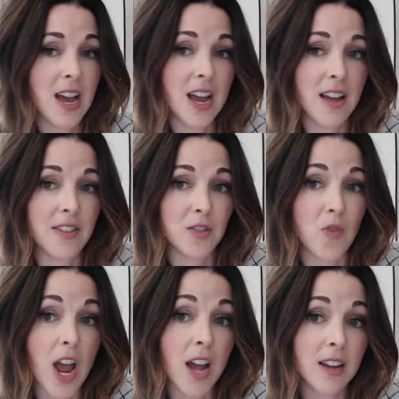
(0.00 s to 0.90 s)
I have these
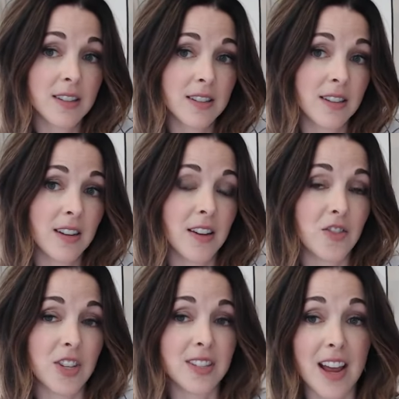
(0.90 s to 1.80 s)
racks of
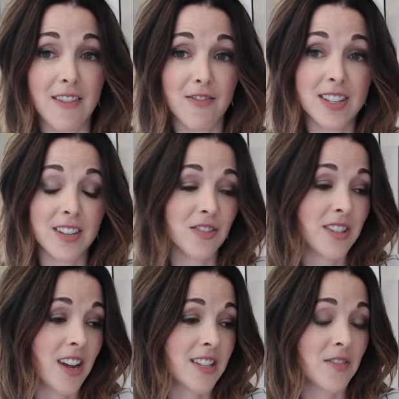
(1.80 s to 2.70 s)
just every single
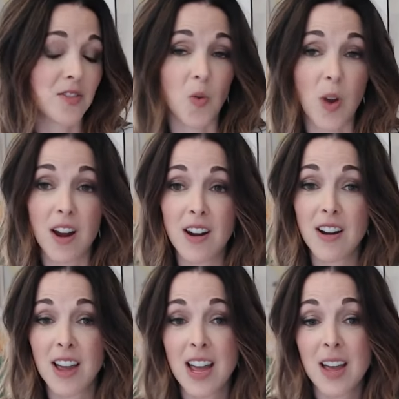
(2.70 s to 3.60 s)
size of square
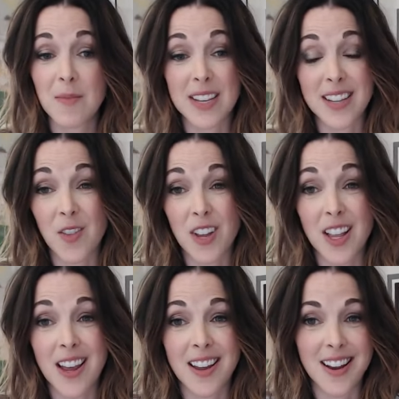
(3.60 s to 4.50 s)
because I really
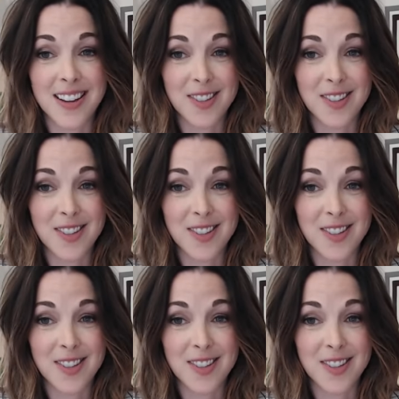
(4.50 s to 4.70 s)
like a nice